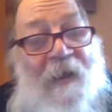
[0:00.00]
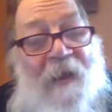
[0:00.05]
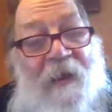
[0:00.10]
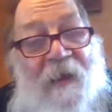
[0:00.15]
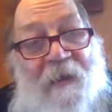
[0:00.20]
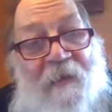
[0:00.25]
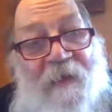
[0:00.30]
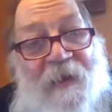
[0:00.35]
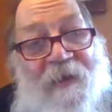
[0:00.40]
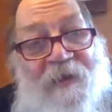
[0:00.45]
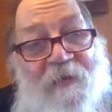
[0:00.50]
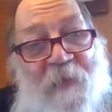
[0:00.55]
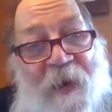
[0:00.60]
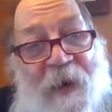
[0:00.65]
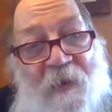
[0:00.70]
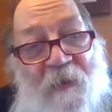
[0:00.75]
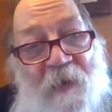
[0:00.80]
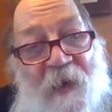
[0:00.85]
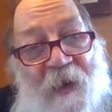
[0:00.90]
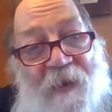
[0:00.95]
this bad
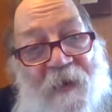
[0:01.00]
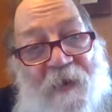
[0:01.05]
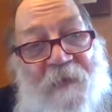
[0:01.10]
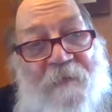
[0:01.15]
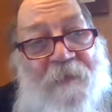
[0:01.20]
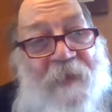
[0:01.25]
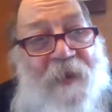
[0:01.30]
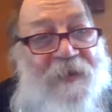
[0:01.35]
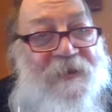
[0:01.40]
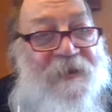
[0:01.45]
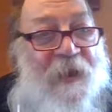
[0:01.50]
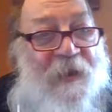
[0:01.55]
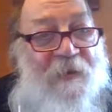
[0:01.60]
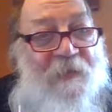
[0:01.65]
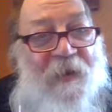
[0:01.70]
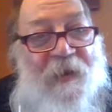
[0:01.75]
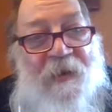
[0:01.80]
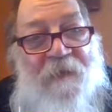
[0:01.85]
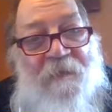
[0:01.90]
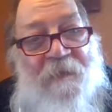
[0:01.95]
weather, because I don't want
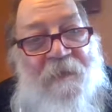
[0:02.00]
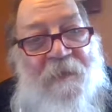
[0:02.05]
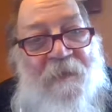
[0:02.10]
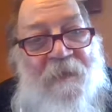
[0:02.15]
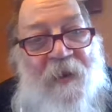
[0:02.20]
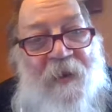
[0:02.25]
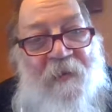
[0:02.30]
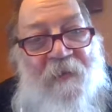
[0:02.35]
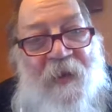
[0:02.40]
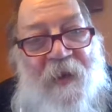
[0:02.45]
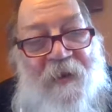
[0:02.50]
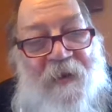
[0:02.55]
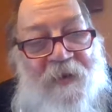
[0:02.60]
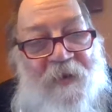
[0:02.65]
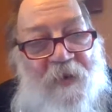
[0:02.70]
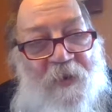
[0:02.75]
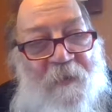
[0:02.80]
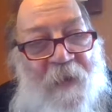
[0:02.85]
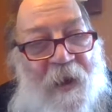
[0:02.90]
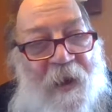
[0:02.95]
to run around and do
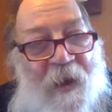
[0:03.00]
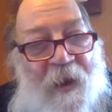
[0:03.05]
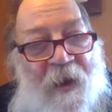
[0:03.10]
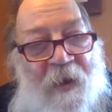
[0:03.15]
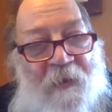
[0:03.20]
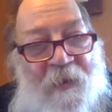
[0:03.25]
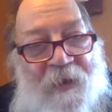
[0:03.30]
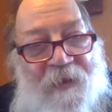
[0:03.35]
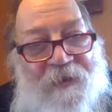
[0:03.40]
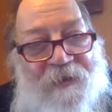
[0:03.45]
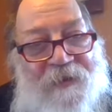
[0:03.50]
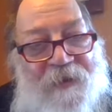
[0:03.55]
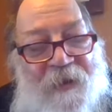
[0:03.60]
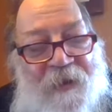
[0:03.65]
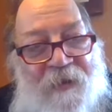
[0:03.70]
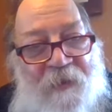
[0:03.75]
my errands in the